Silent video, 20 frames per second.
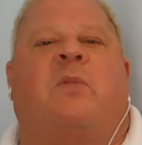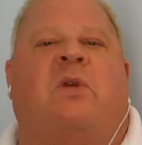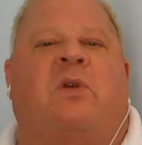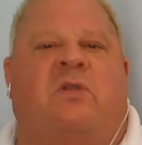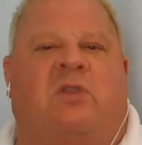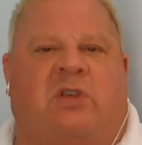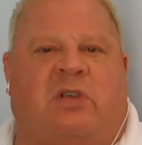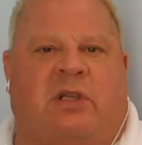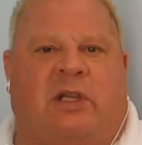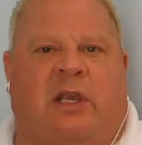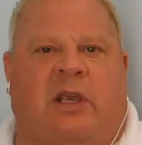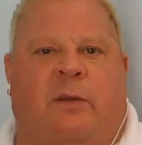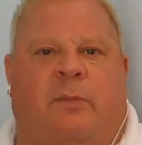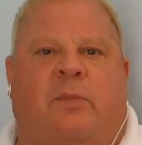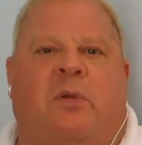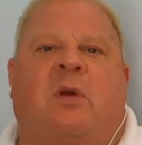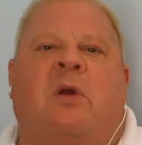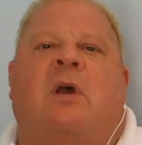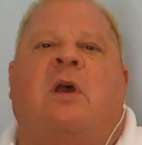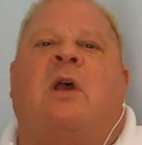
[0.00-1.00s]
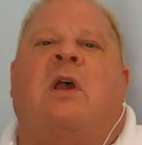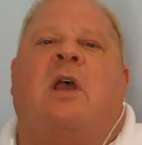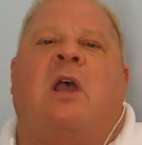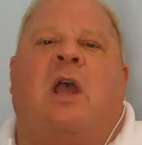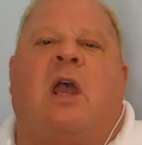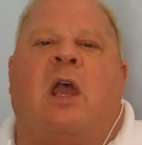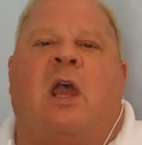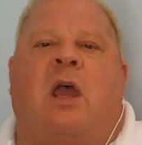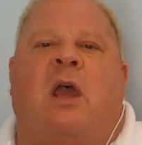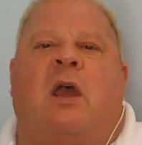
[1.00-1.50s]
you sleep.
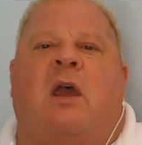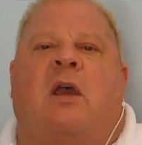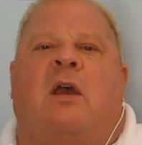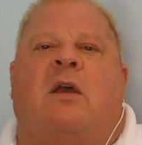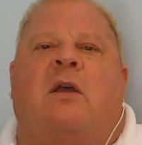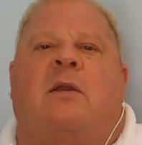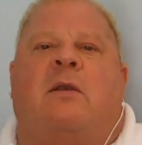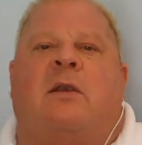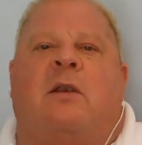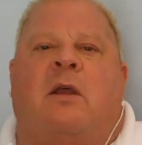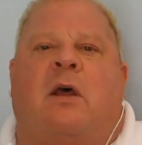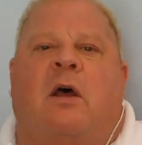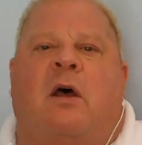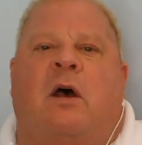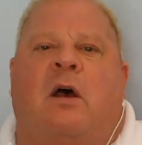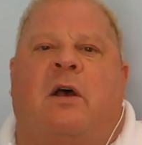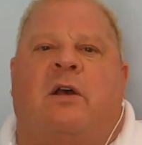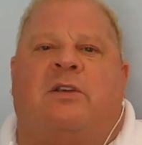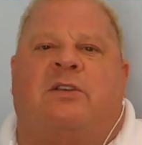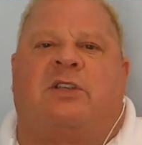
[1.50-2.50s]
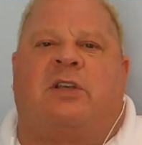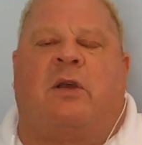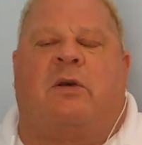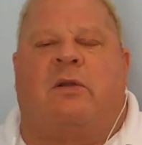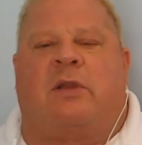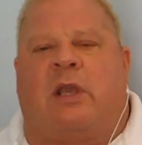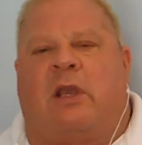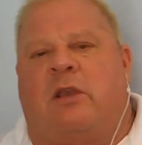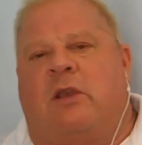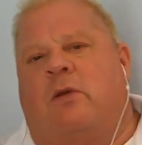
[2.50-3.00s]
And
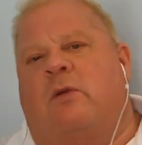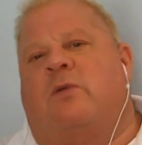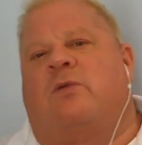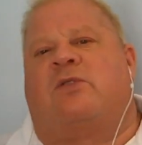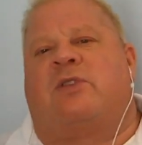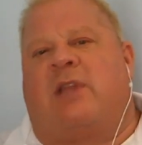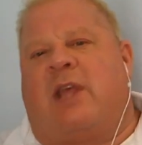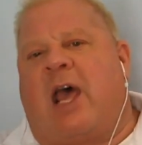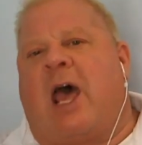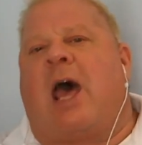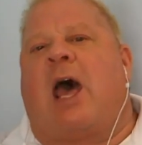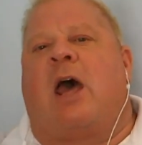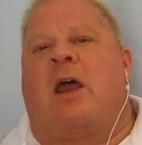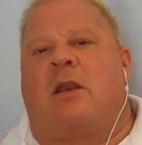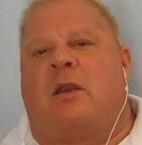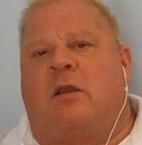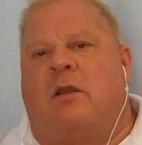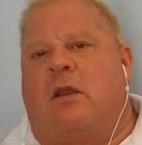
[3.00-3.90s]
so they used that